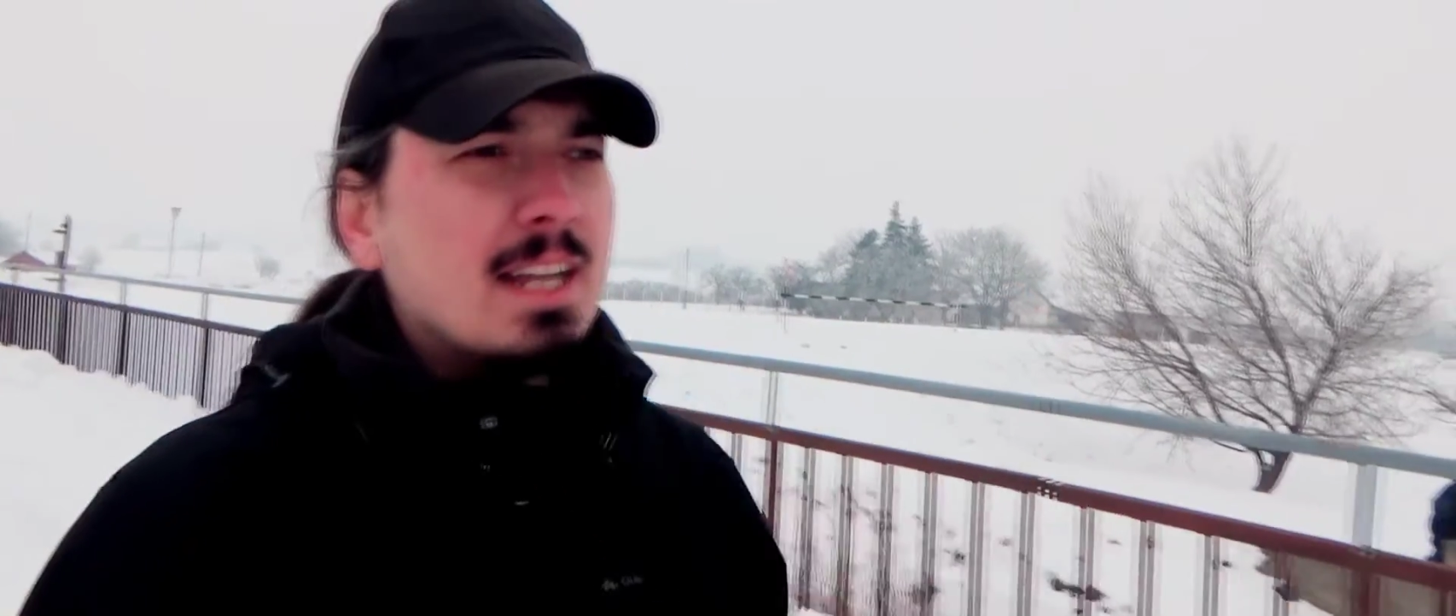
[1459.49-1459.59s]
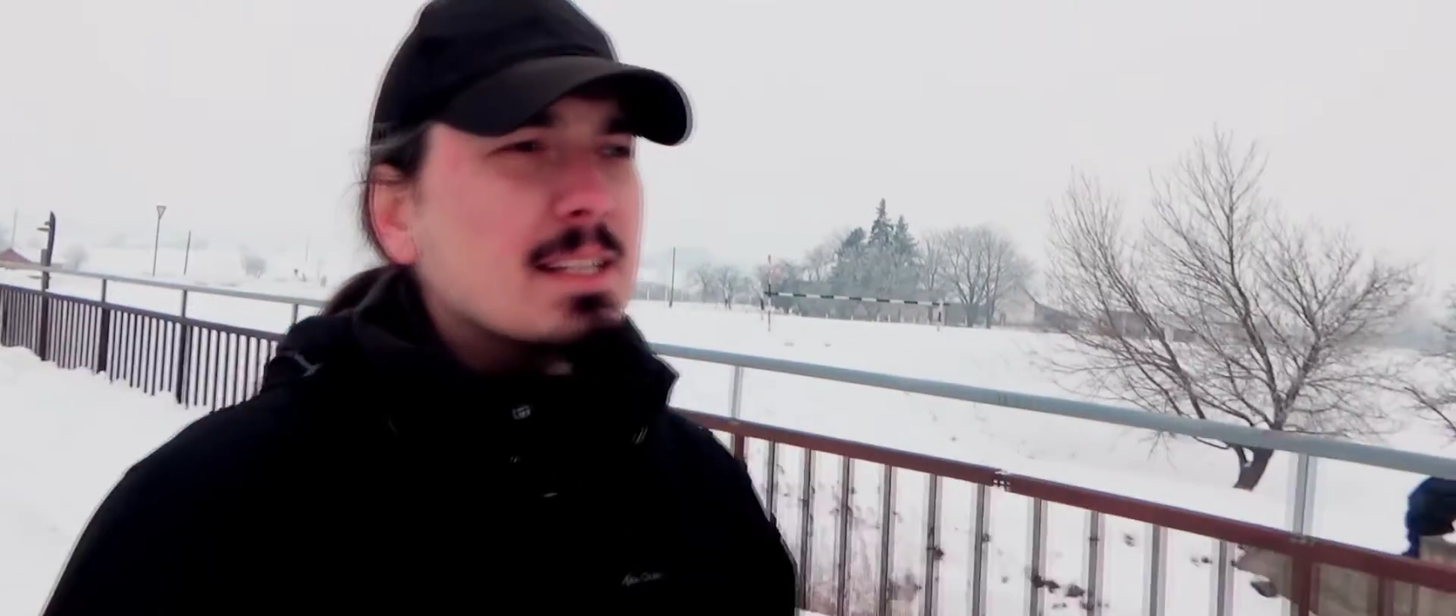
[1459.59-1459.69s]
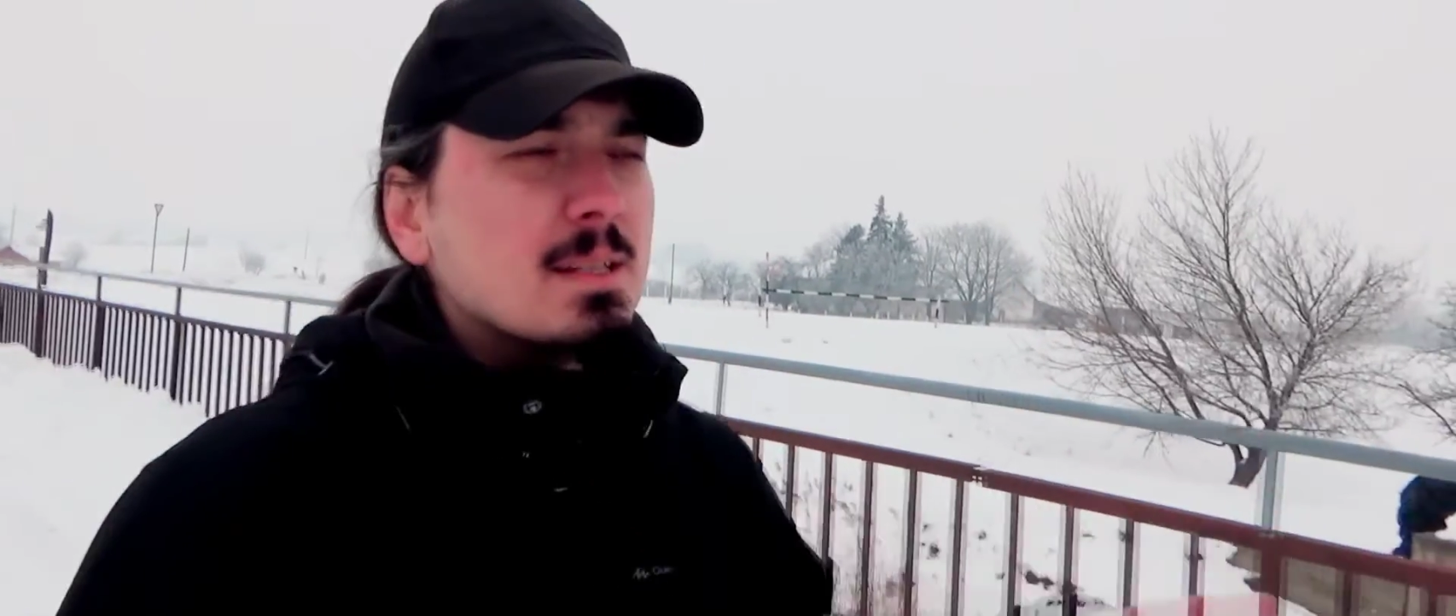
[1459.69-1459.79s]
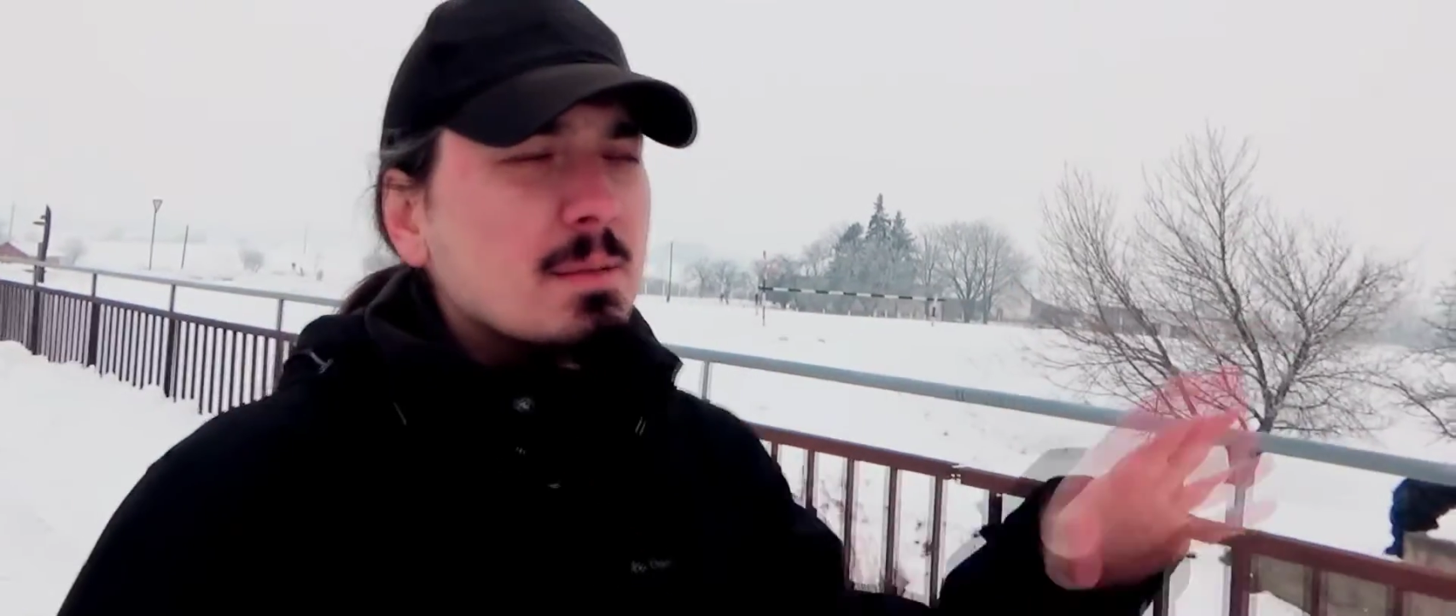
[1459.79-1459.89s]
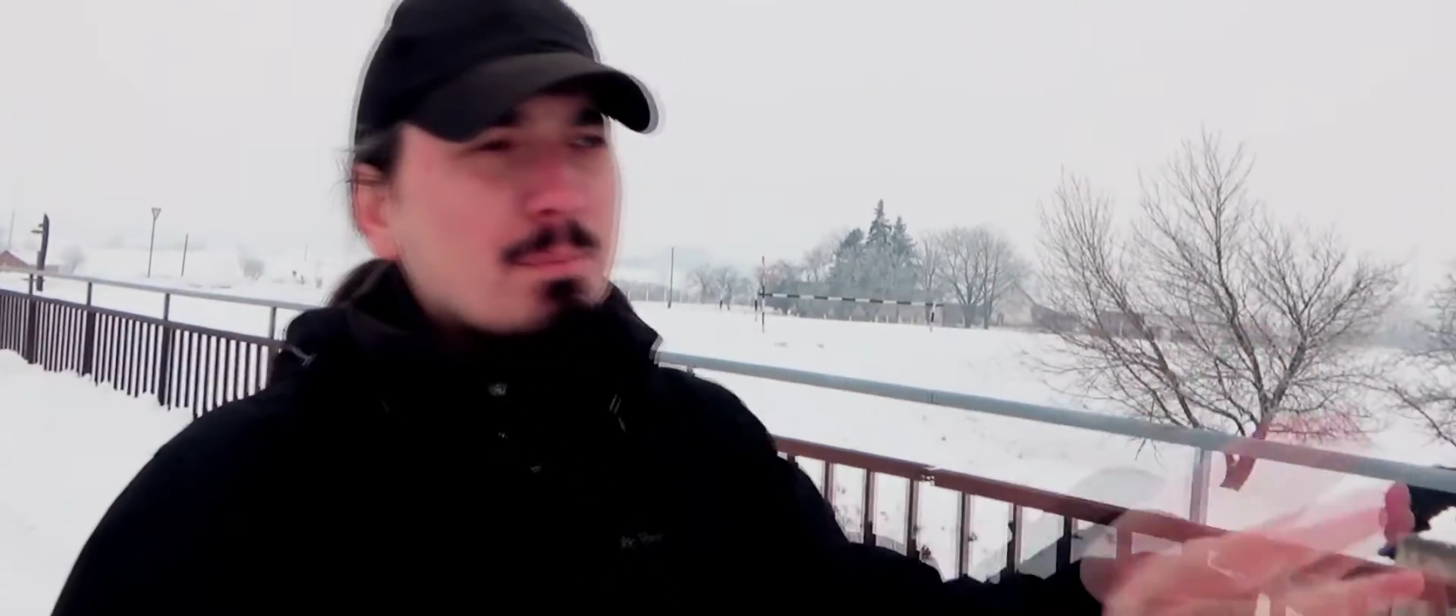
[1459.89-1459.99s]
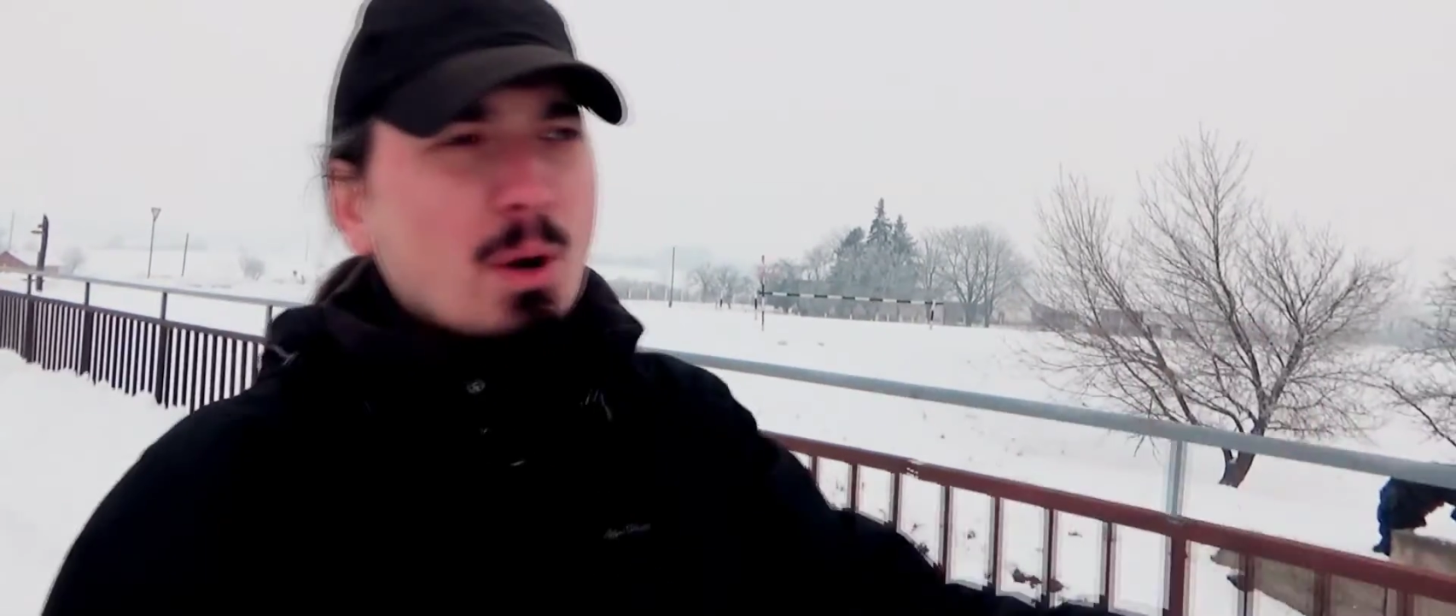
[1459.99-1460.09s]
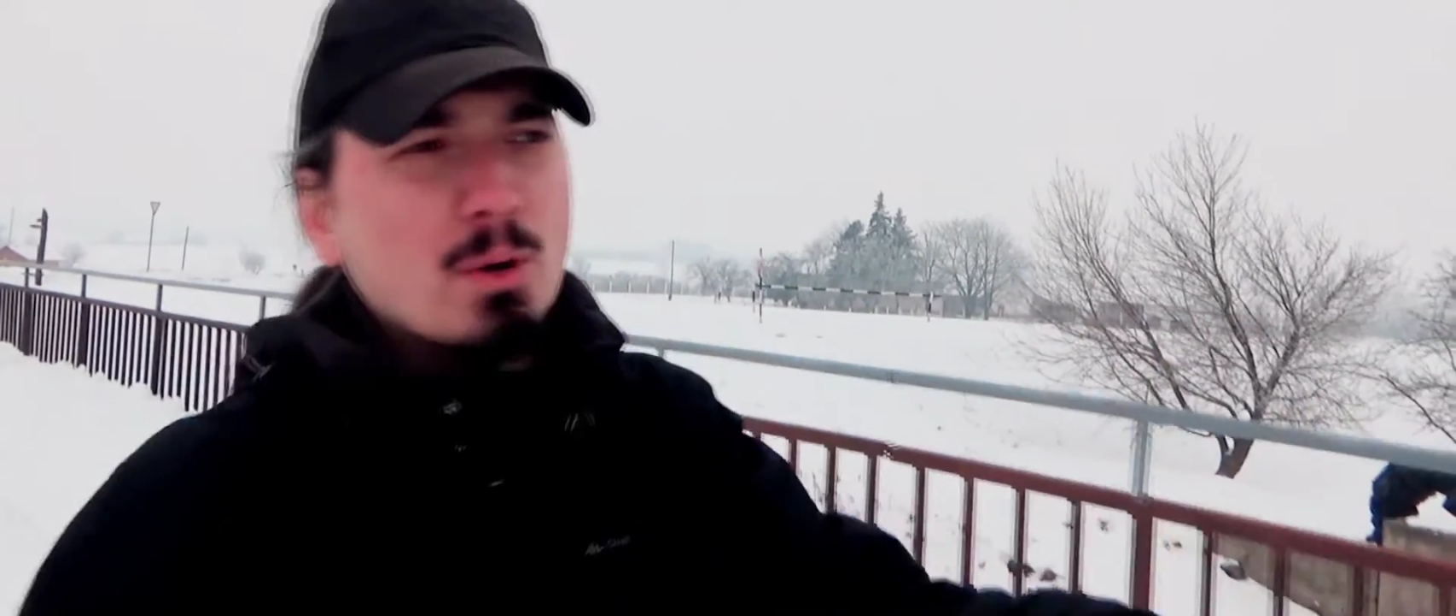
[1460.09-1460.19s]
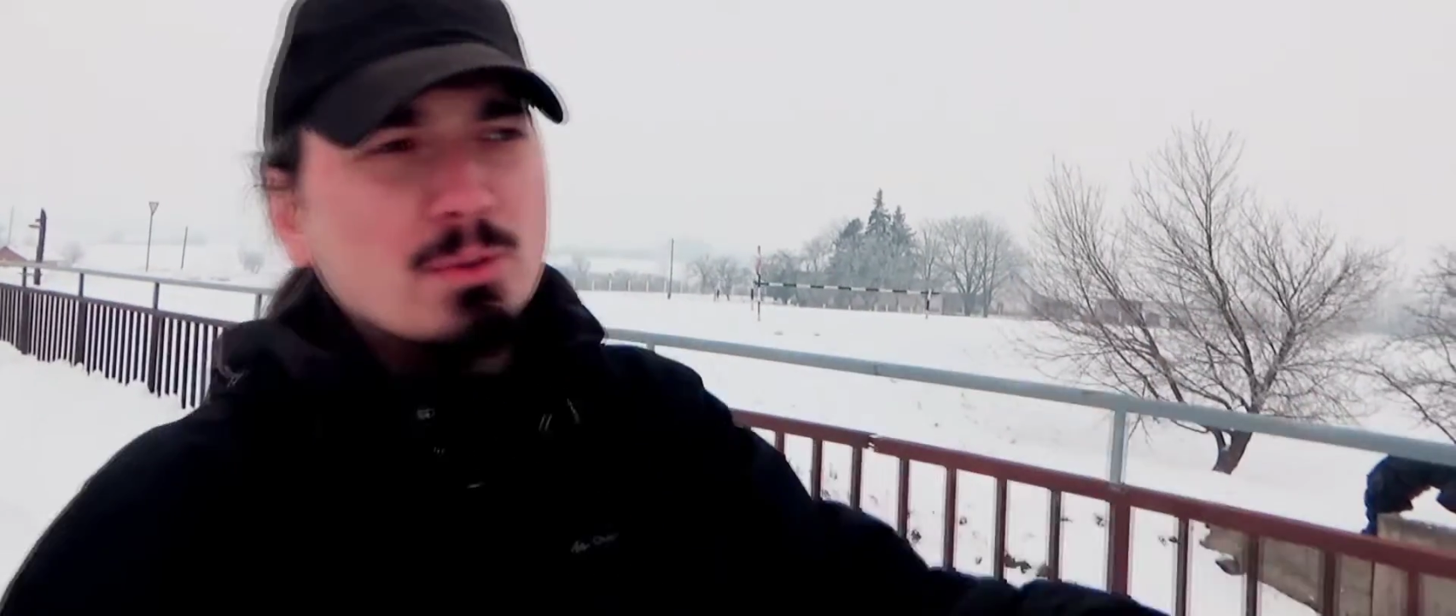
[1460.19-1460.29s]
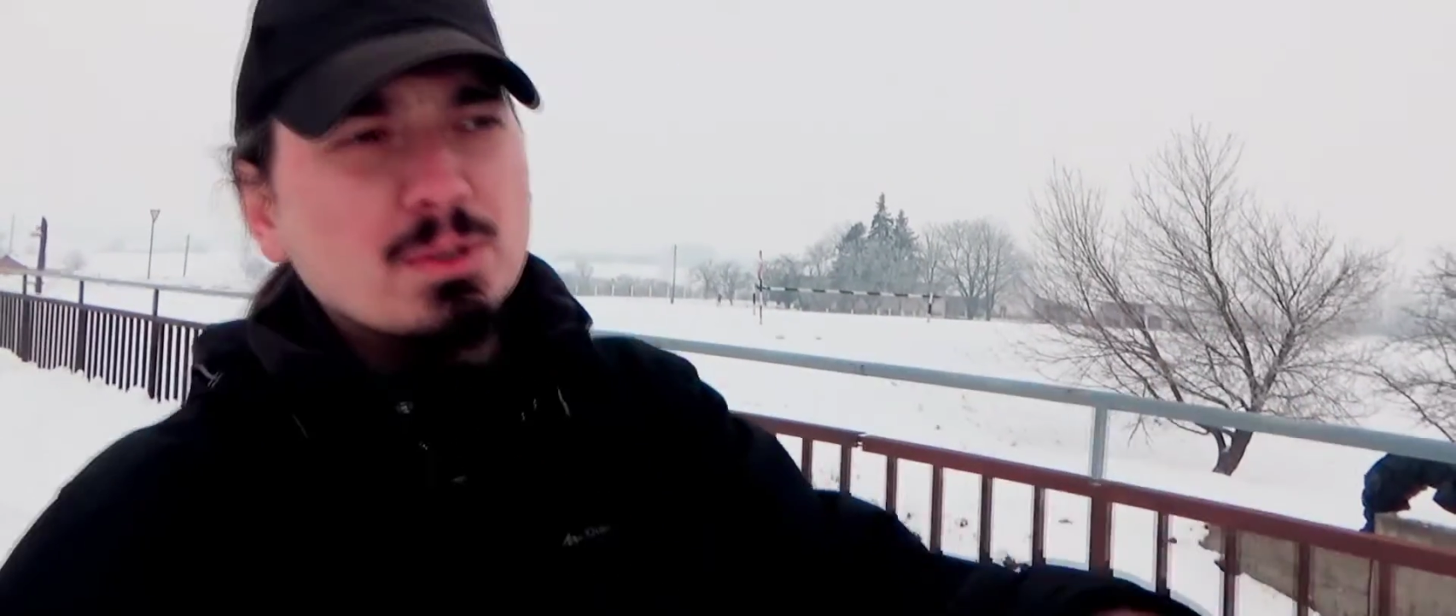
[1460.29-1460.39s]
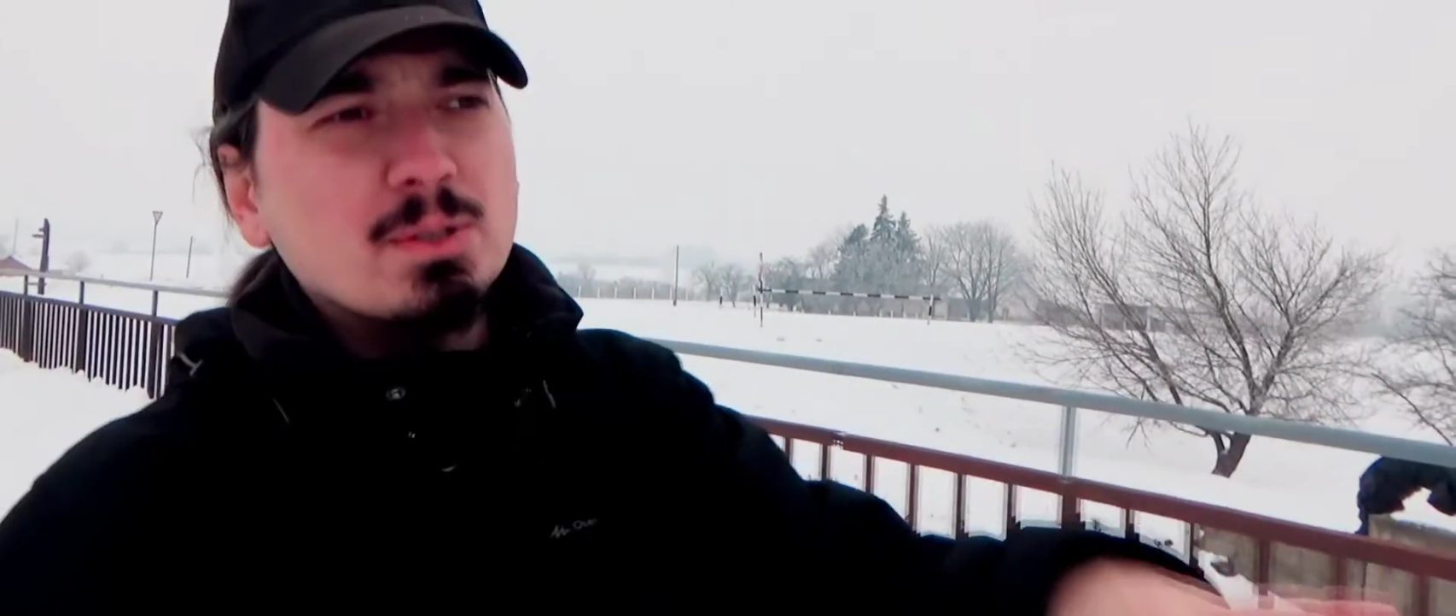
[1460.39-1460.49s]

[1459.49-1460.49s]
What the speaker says: supposed